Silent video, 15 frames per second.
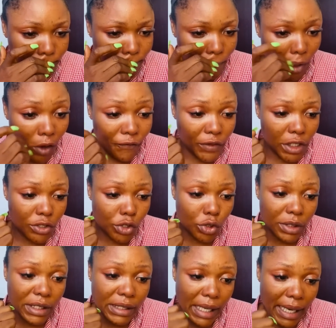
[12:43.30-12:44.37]
of the
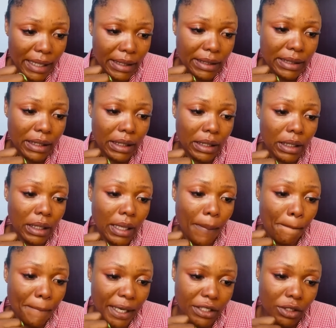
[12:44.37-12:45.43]
society in
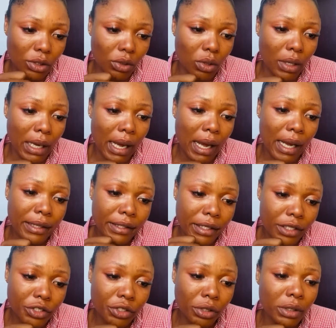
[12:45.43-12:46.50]
particular and
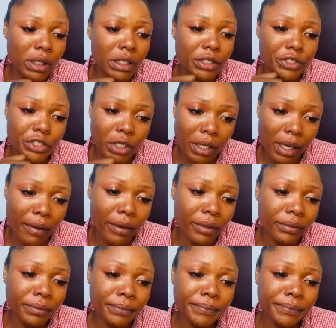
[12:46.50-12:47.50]
nation in general.